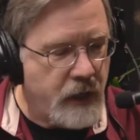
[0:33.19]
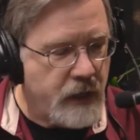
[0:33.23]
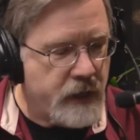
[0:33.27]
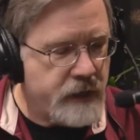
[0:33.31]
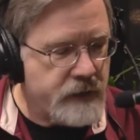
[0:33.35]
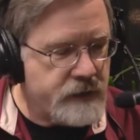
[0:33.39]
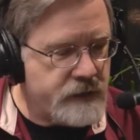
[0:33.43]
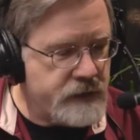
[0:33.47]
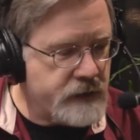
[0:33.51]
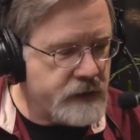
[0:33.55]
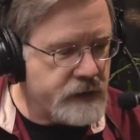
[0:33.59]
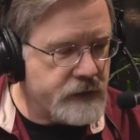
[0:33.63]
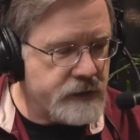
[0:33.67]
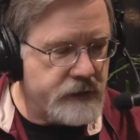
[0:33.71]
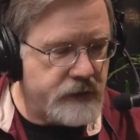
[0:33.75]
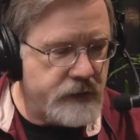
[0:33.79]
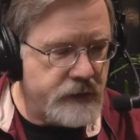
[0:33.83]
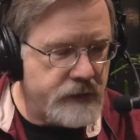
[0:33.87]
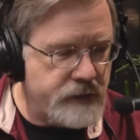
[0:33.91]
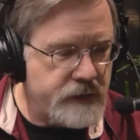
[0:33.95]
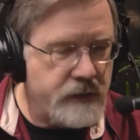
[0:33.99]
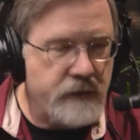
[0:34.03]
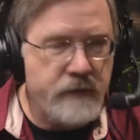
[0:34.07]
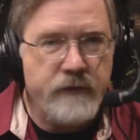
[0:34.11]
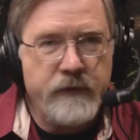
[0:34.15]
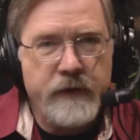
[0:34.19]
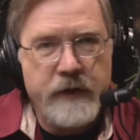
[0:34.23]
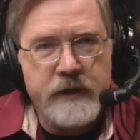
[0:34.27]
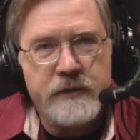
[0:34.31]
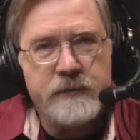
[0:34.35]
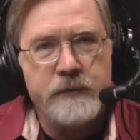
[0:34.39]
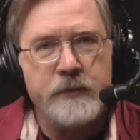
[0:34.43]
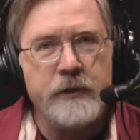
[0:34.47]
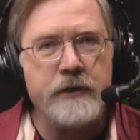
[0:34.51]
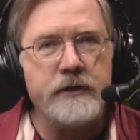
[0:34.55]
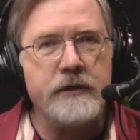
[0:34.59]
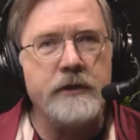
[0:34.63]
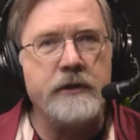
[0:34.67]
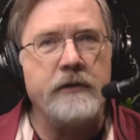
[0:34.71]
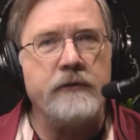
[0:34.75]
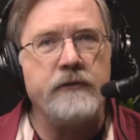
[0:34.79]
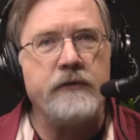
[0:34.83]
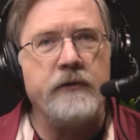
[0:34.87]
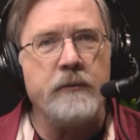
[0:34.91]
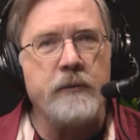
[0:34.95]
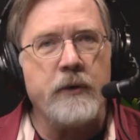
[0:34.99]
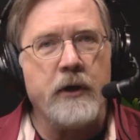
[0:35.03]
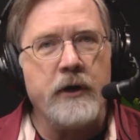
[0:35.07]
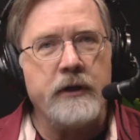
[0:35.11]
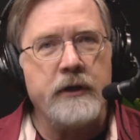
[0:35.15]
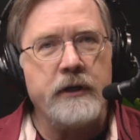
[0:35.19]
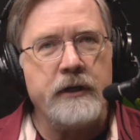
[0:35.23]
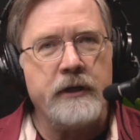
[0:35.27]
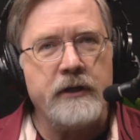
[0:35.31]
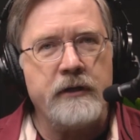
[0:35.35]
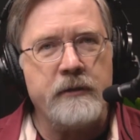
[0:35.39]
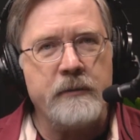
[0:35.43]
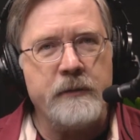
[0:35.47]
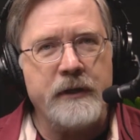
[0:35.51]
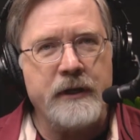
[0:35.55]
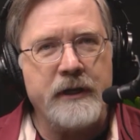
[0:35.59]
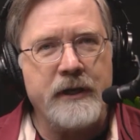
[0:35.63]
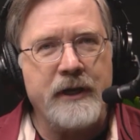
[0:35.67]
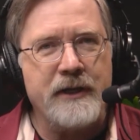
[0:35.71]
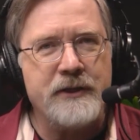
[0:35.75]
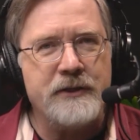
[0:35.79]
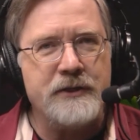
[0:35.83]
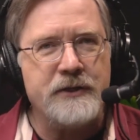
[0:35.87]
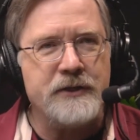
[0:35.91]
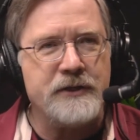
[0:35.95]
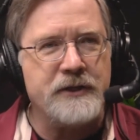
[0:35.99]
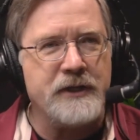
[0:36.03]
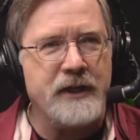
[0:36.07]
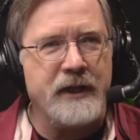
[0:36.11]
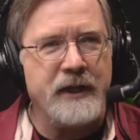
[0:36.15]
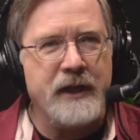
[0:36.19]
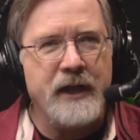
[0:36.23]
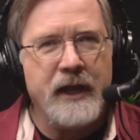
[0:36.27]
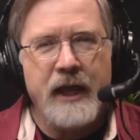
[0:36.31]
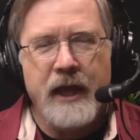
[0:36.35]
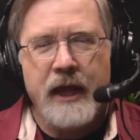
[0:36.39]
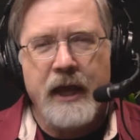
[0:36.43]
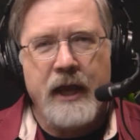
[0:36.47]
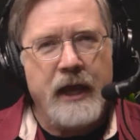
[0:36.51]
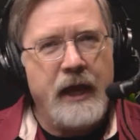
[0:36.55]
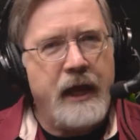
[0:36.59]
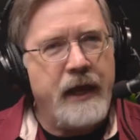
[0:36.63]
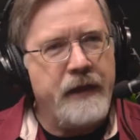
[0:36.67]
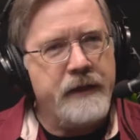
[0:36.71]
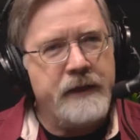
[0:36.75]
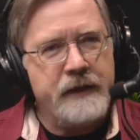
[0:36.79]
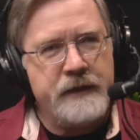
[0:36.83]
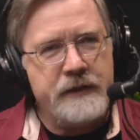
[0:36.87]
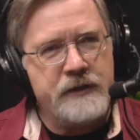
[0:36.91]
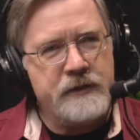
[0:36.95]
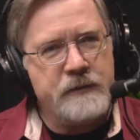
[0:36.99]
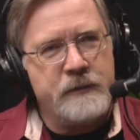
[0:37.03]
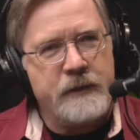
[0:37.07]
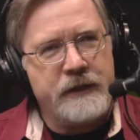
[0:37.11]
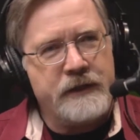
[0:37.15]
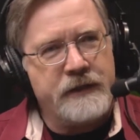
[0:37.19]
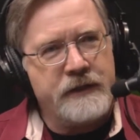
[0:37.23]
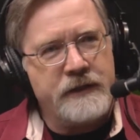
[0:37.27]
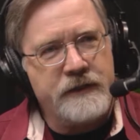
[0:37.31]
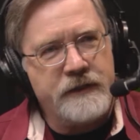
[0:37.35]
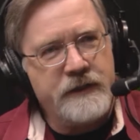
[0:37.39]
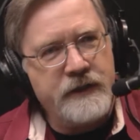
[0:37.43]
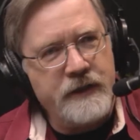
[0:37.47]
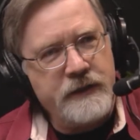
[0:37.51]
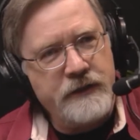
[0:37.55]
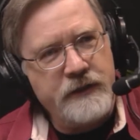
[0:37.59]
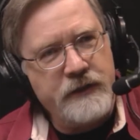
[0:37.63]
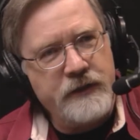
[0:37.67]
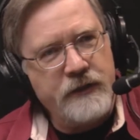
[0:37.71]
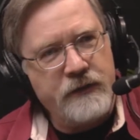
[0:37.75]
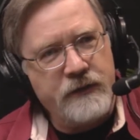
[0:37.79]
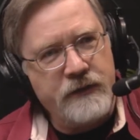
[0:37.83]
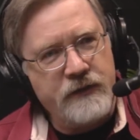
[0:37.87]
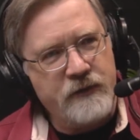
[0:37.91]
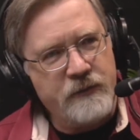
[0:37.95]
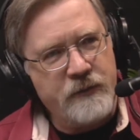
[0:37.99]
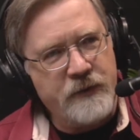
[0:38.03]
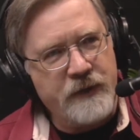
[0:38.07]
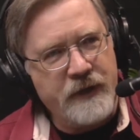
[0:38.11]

He's the Assistant Vice President for Marketing Communications, and I think this is about the sixth year you've